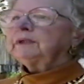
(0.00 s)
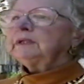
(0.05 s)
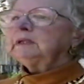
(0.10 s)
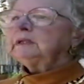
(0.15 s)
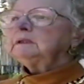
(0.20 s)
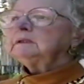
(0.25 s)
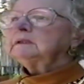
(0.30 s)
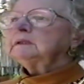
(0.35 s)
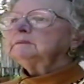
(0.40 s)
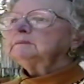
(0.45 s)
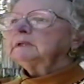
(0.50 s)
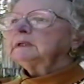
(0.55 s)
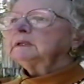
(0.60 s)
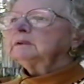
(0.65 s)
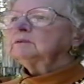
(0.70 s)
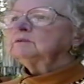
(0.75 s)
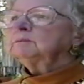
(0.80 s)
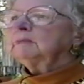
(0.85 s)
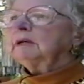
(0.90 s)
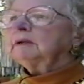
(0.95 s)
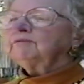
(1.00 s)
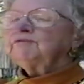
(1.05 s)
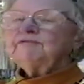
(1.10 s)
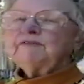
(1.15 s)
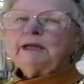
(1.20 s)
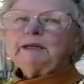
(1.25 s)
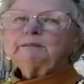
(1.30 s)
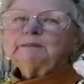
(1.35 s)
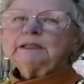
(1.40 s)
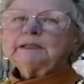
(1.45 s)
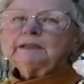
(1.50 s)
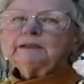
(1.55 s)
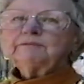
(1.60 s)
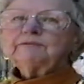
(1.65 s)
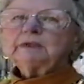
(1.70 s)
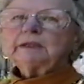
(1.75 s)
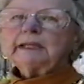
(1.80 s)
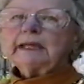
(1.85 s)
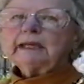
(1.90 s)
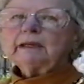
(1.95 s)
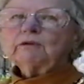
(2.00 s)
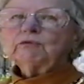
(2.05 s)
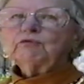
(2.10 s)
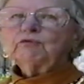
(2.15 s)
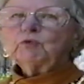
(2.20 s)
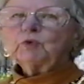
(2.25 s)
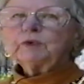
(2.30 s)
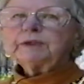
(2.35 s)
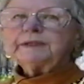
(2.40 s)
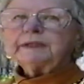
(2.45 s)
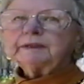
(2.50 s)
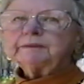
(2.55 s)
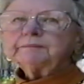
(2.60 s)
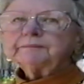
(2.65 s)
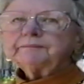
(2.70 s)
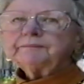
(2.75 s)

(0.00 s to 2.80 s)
he did because my family lived in California,